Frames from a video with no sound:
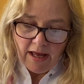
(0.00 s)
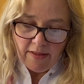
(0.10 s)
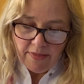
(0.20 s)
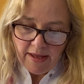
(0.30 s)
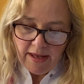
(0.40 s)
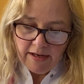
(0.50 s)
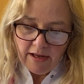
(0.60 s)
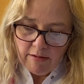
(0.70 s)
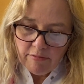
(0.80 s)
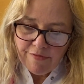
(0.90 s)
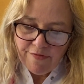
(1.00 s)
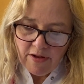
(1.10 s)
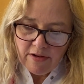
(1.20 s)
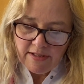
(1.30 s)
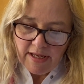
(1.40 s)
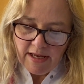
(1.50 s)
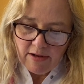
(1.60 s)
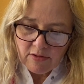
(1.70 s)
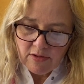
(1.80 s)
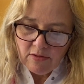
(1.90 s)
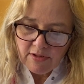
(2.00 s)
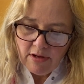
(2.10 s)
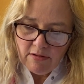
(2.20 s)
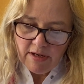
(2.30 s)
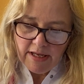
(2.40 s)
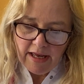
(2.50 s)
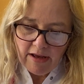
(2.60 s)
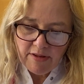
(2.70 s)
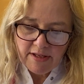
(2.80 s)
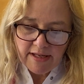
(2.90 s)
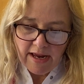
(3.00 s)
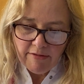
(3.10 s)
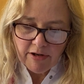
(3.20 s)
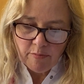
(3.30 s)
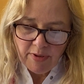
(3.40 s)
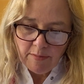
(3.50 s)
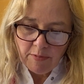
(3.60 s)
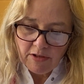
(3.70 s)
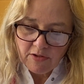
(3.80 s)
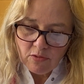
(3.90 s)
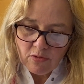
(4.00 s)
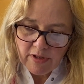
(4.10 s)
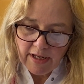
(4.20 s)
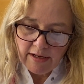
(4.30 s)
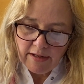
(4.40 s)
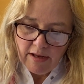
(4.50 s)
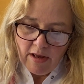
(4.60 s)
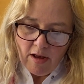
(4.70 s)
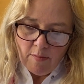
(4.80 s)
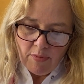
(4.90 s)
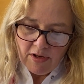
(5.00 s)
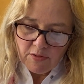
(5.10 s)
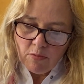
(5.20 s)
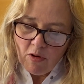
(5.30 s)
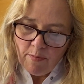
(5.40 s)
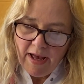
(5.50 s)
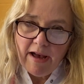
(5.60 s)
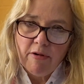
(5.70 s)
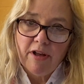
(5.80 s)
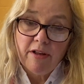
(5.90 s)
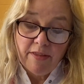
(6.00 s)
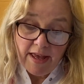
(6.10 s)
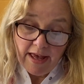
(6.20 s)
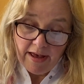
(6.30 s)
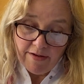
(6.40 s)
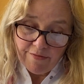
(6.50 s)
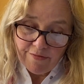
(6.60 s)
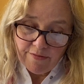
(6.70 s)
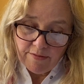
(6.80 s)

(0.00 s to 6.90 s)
and then I will find out not only how these arrogant people are talking, but what power they have.